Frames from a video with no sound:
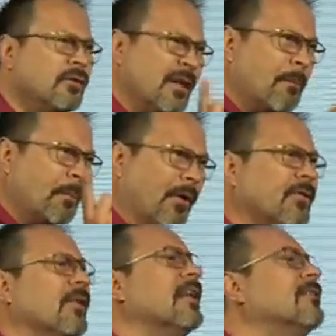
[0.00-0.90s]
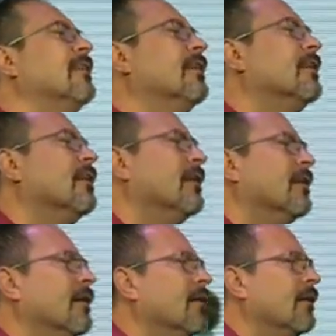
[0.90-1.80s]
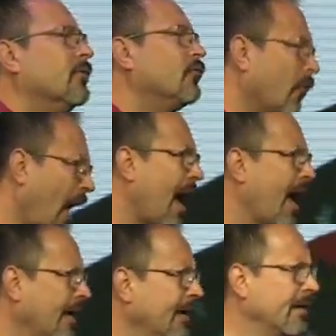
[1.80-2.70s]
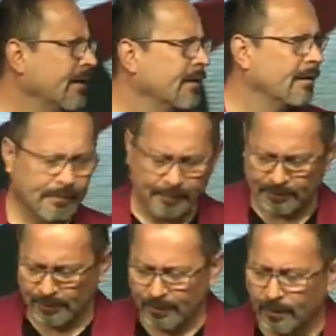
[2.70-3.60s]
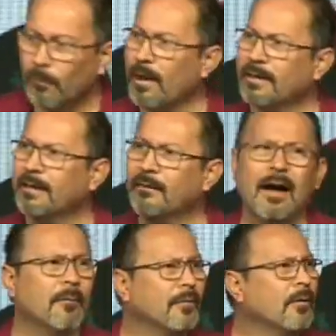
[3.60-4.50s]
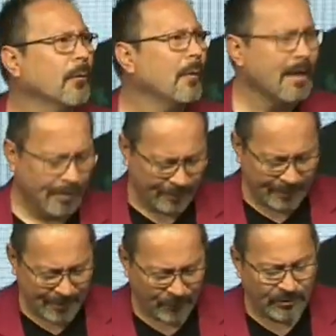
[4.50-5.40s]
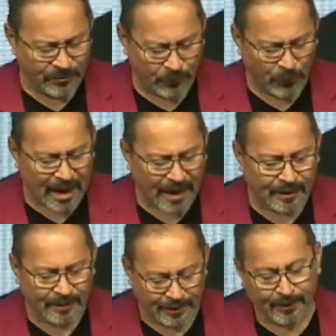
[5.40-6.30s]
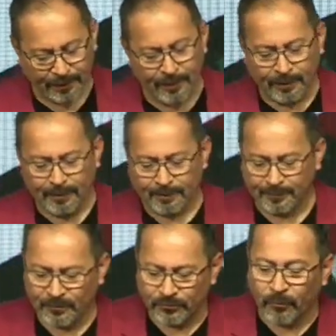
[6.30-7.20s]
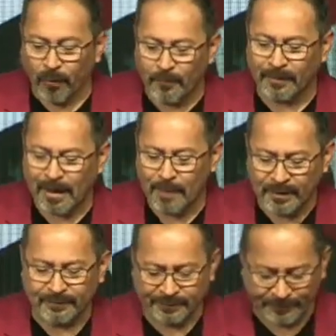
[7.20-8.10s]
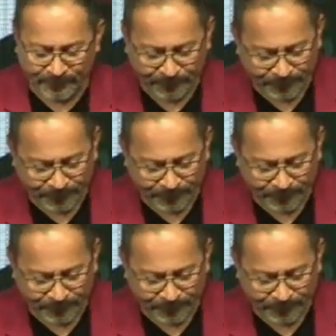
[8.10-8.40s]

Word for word: you see a person that's dry, walking around with no rain on them when you're wet, something's wrong with that picture.